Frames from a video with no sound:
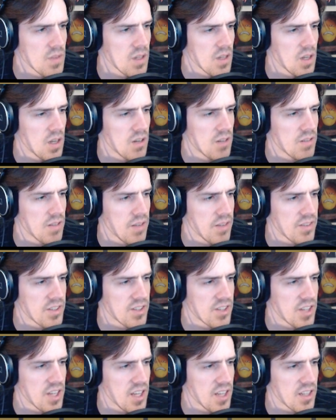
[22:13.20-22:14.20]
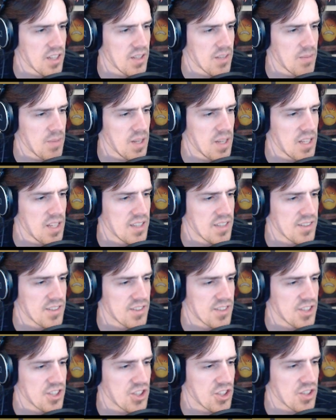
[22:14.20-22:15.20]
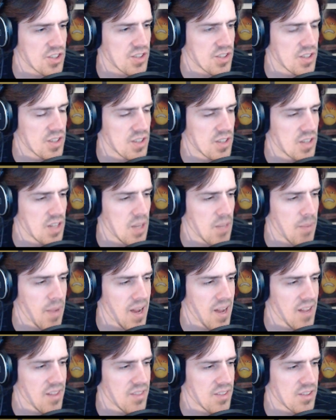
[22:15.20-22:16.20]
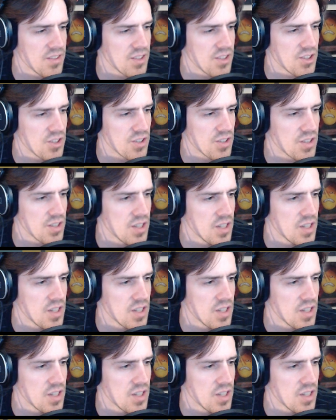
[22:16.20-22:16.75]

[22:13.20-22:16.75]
of having taken made a decision, a path decision.